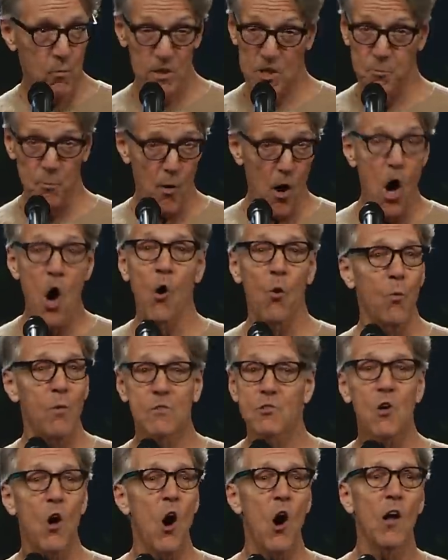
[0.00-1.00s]
which Paul
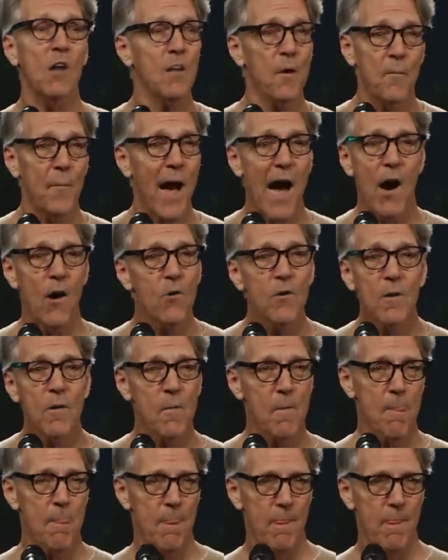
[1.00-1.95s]
was all about,